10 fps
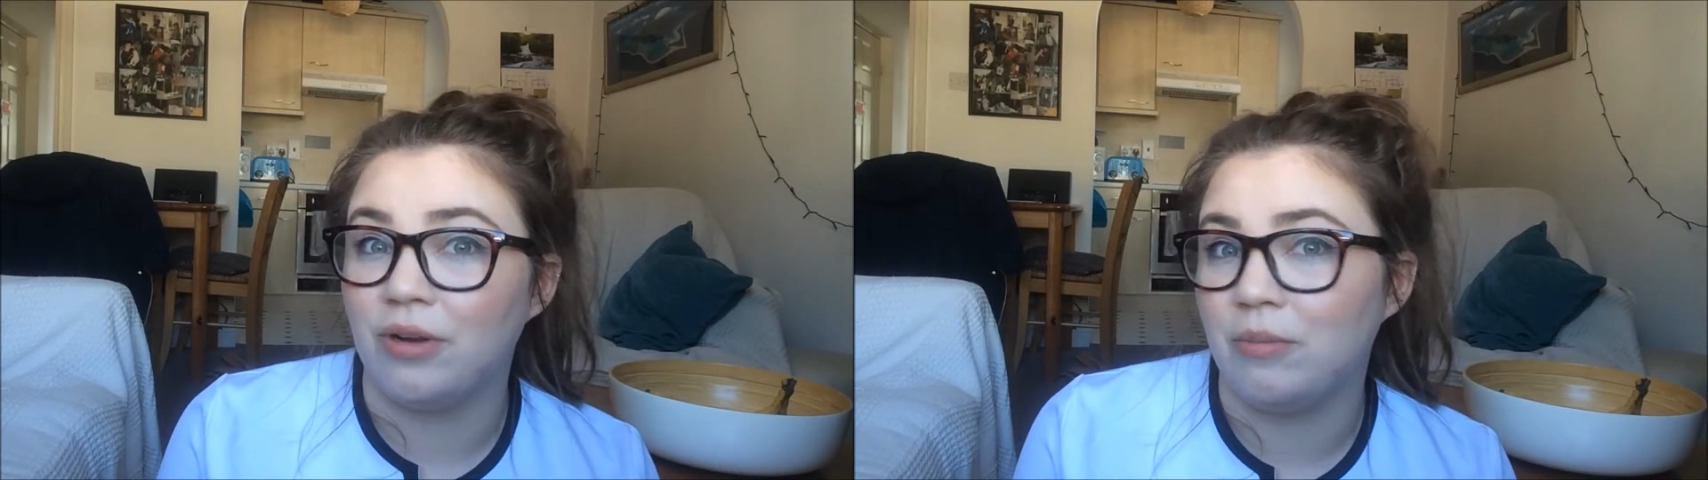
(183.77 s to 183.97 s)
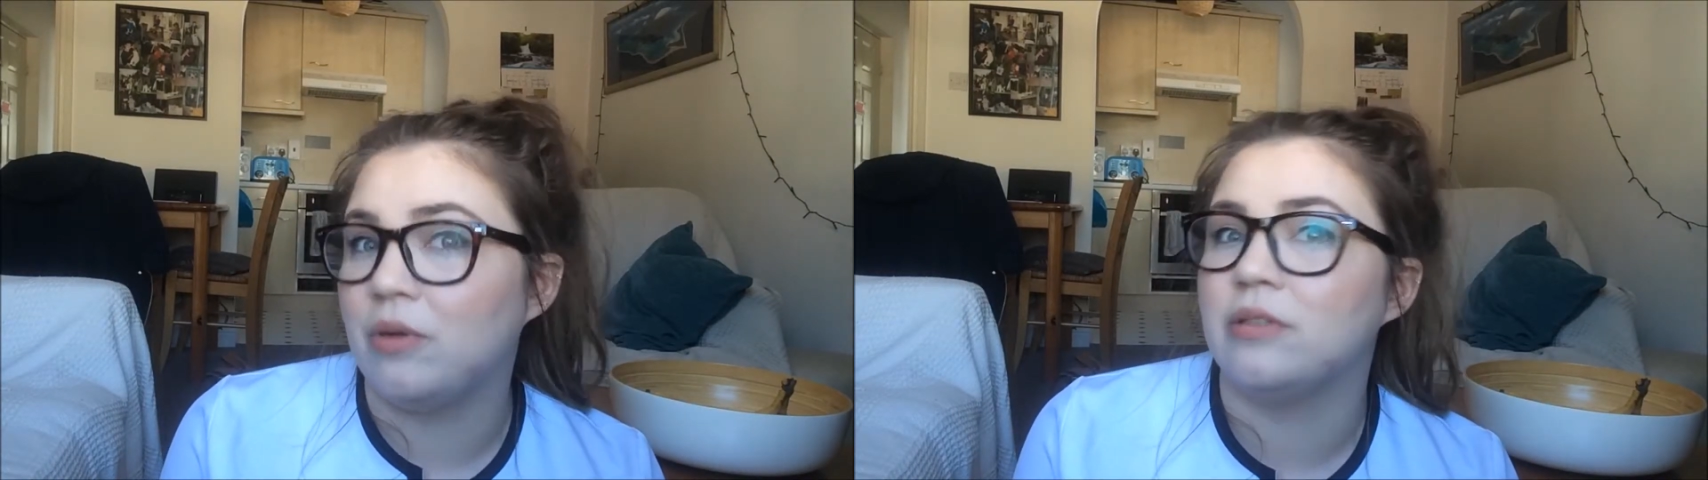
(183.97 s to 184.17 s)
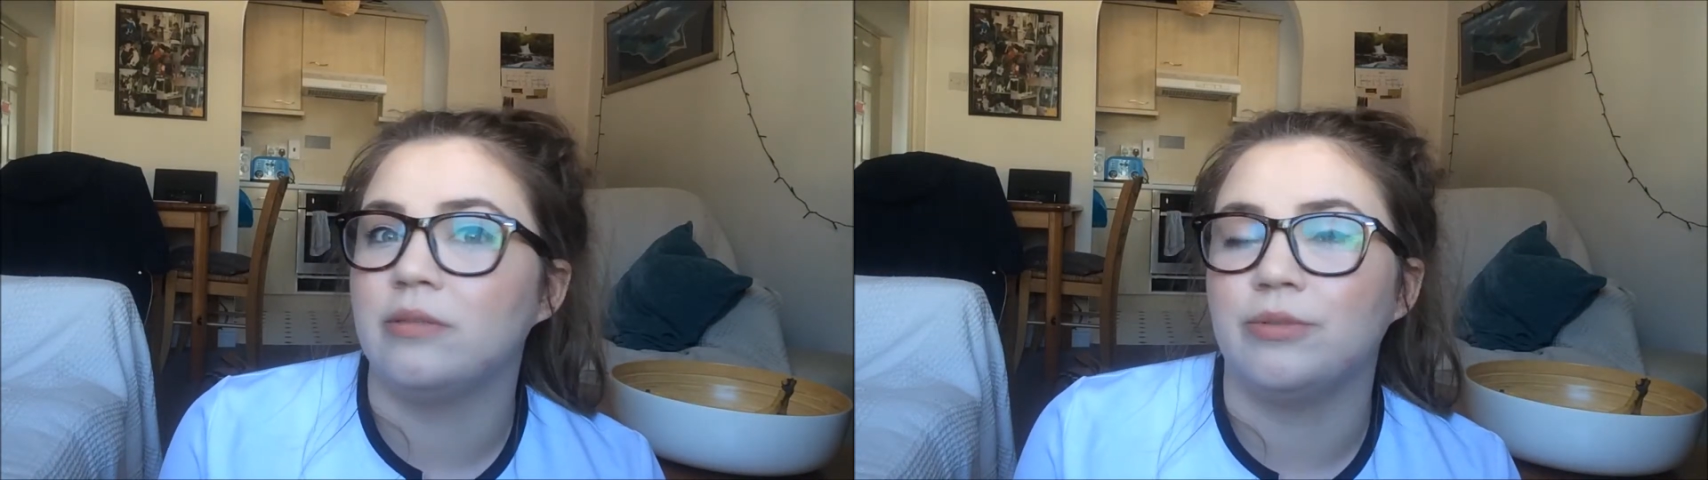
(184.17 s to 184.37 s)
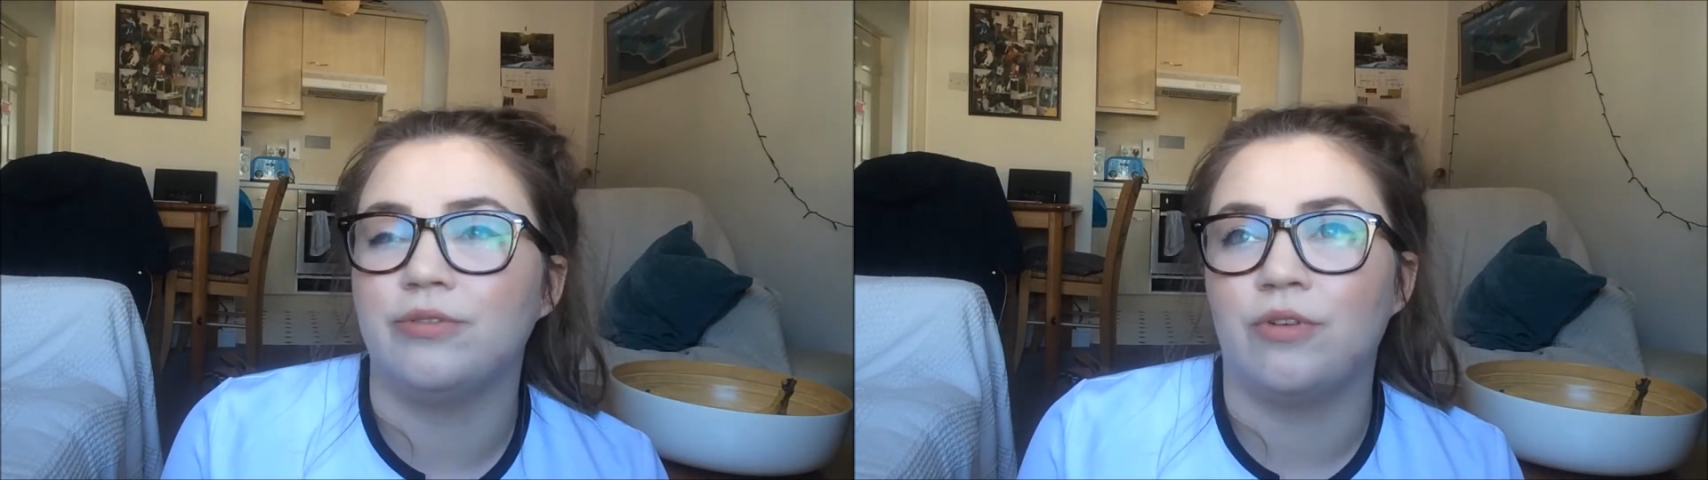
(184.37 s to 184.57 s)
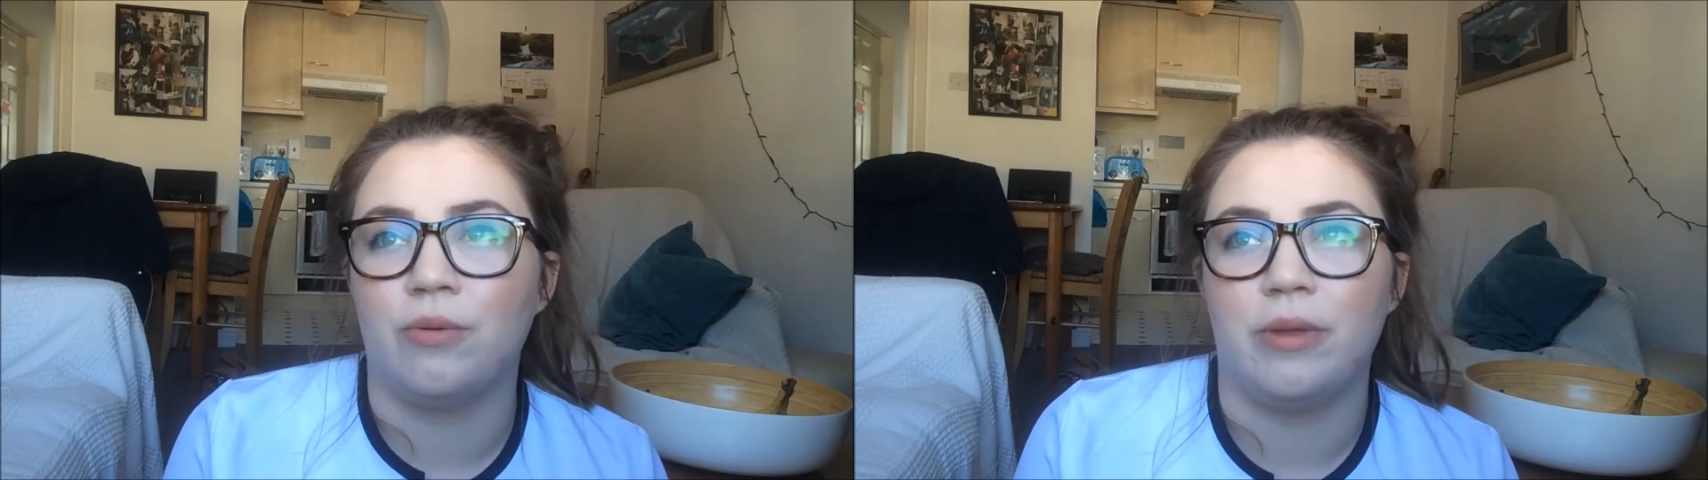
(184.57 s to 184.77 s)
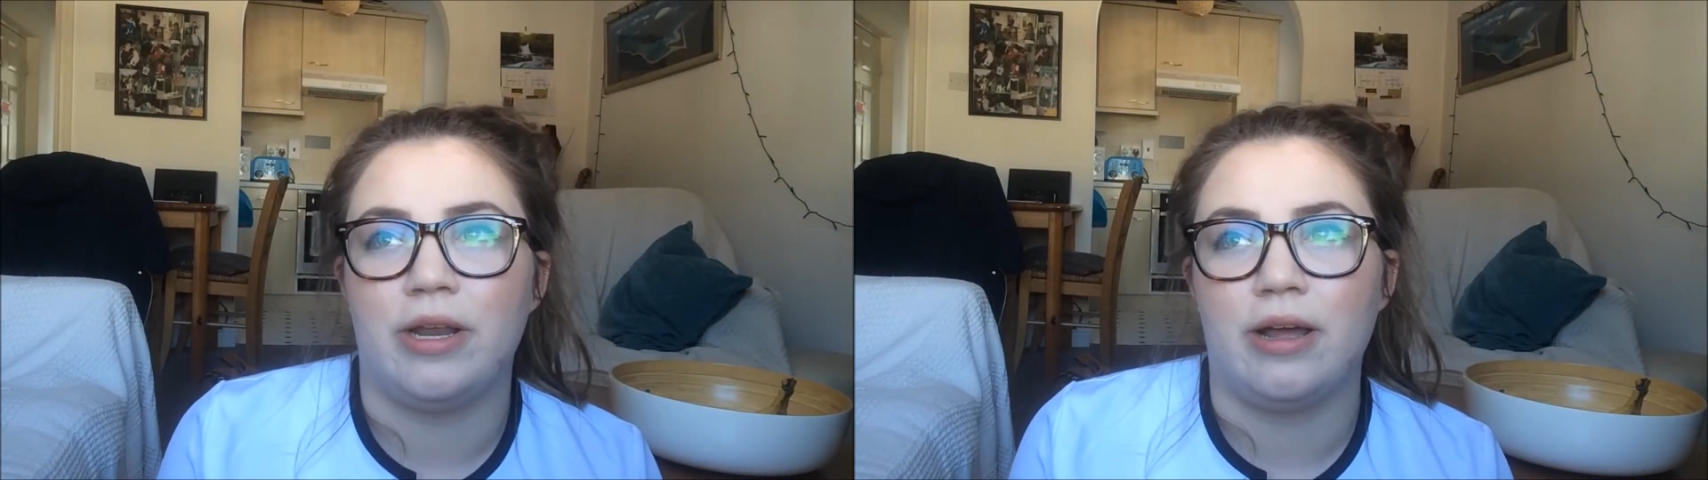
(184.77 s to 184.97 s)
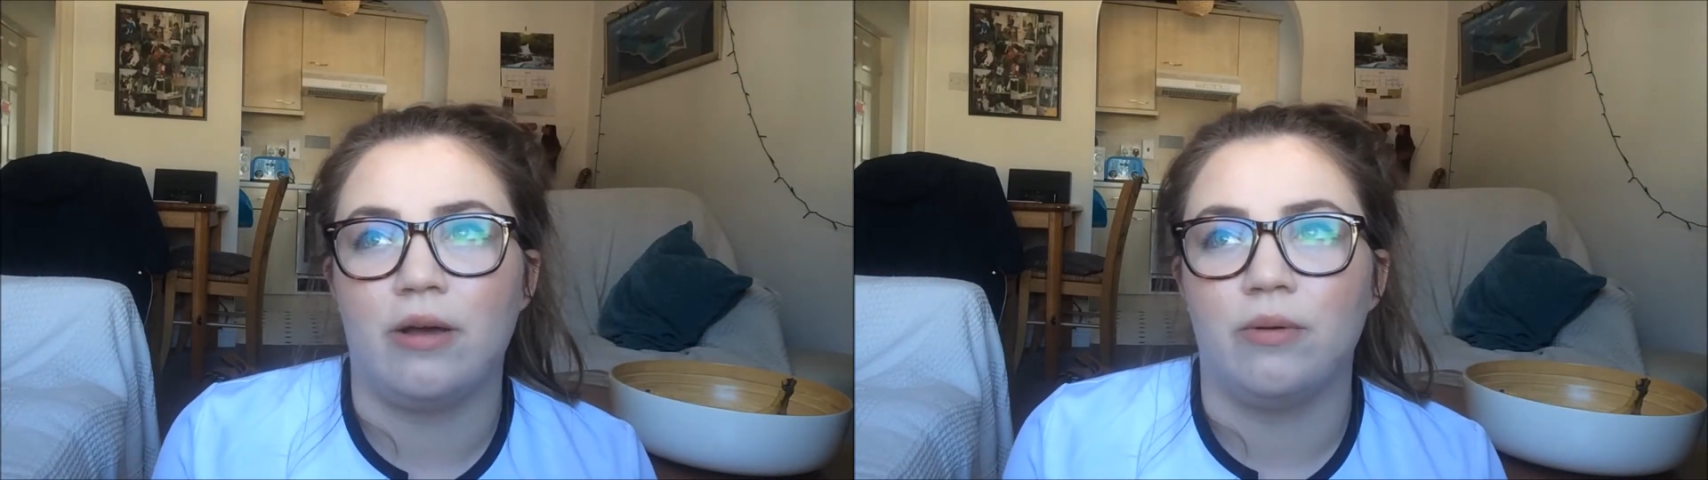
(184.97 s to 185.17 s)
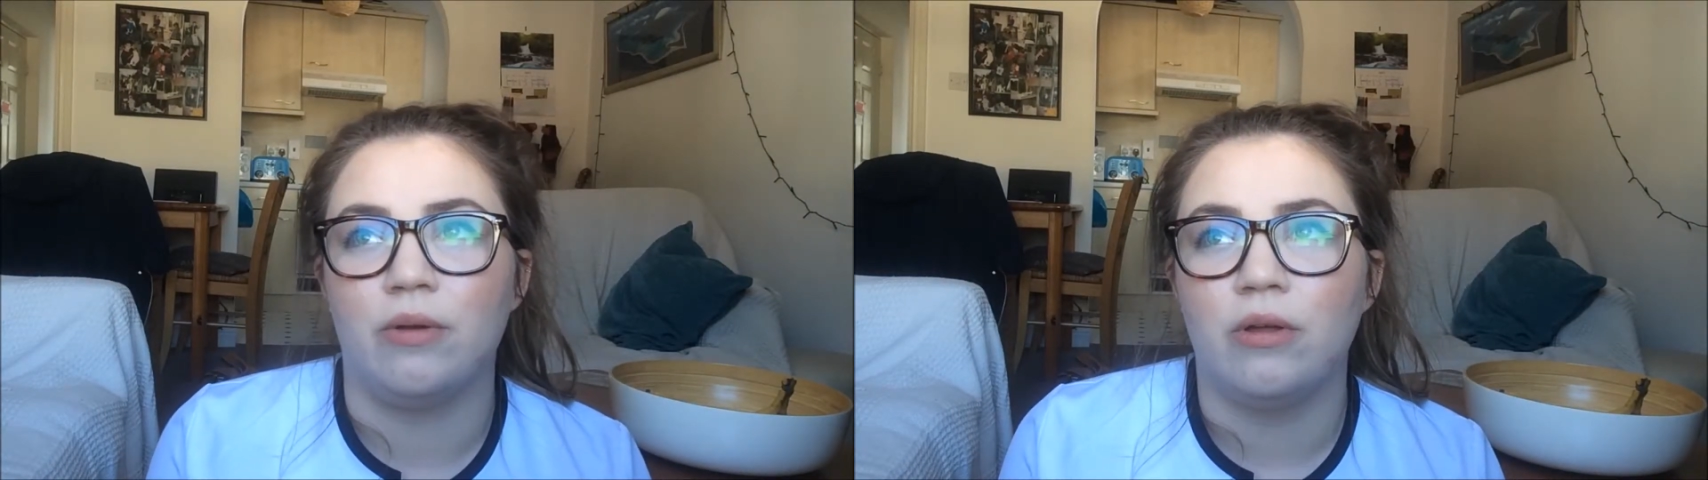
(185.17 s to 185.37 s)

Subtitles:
impossible for me now.